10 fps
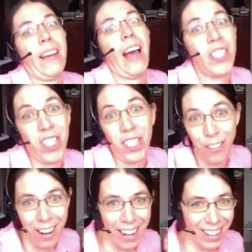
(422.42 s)
gosh,
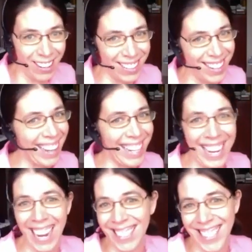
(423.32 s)
you're right, your dog
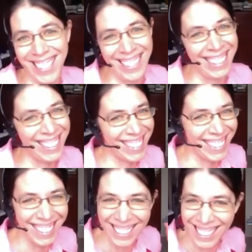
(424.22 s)
can't sit.
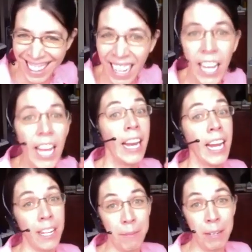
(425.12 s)
And
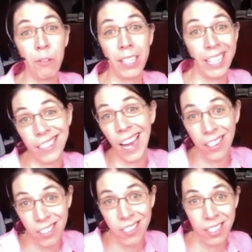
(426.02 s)
I can be really
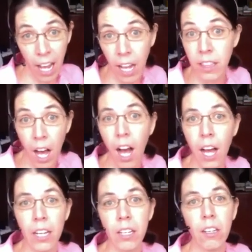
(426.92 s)
attached to that
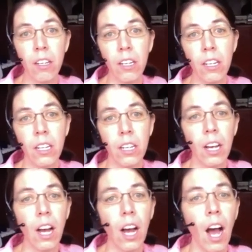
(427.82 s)
thought.
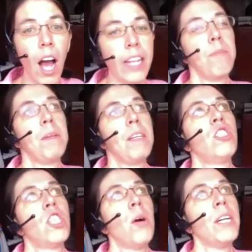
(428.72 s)
I could be
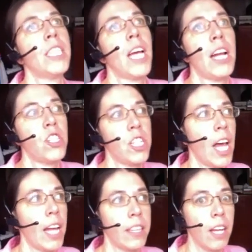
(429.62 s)
so attached to
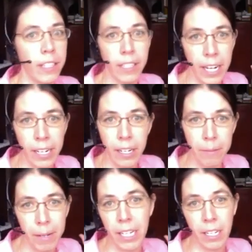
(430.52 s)
that thought that I
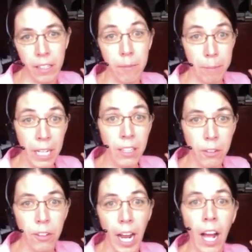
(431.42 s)
can make it be
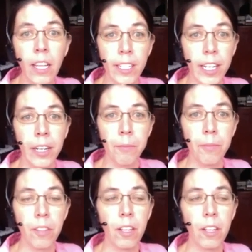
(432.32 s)
the reality.